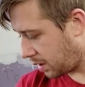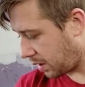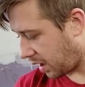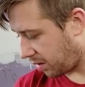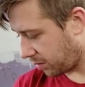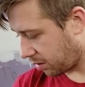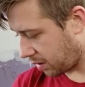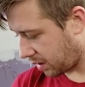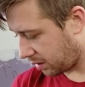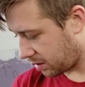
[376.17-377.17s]
I'm
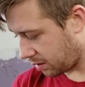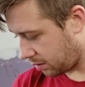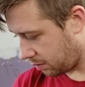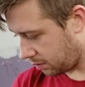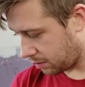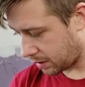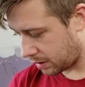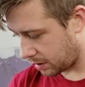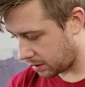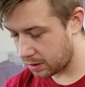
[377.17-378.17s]
going to,
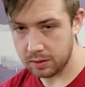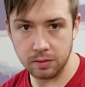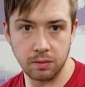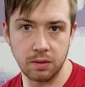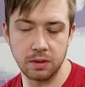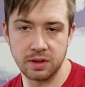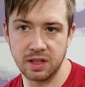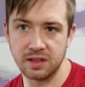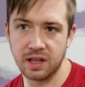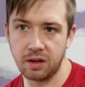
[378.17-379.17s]
well,
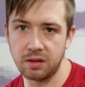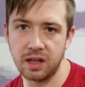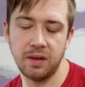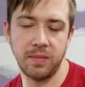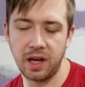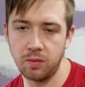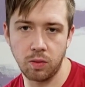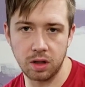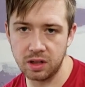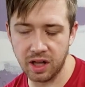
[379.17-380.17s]
since I only made
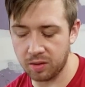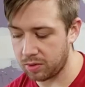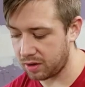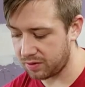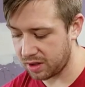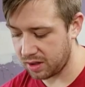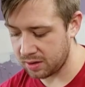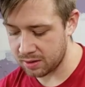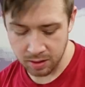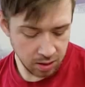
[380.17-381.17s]
one label of
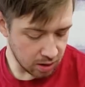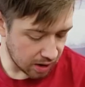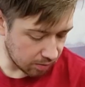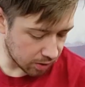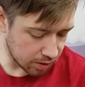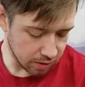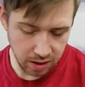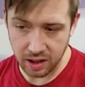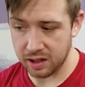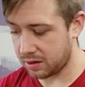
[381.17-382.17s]
these, I'm going to
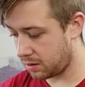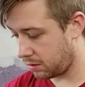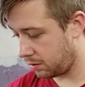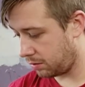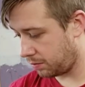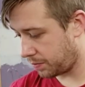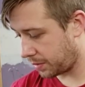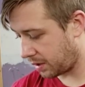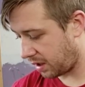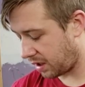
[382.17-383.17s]
try to
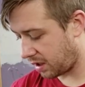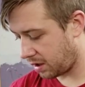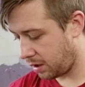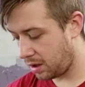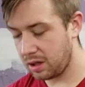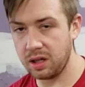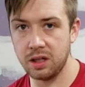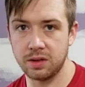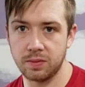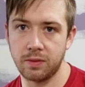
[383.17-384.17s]
plant
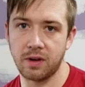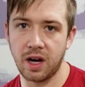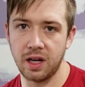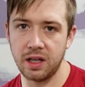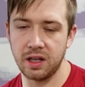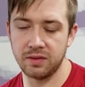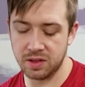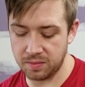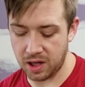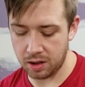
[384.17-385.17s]
each variety of
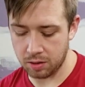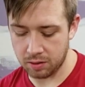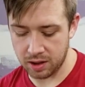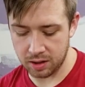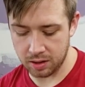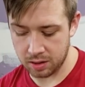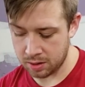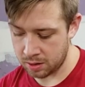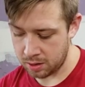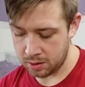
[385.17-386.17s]
tomato in
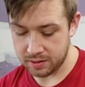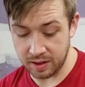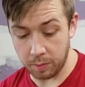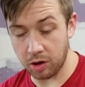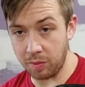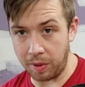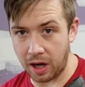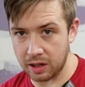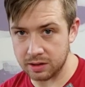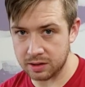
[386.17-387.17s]
similar
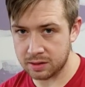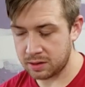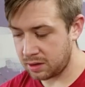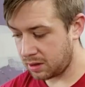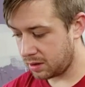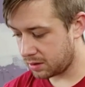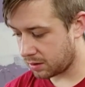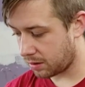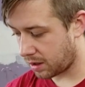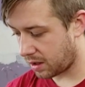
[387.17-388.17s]
pots
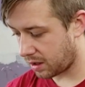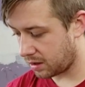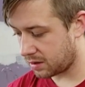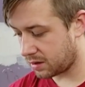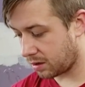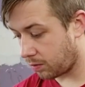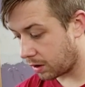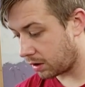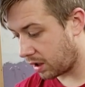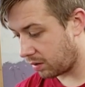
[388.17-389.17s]
so that I can stick
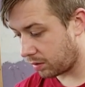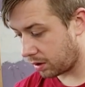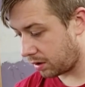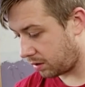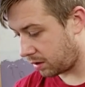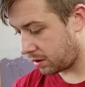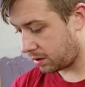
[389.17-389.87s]
one label in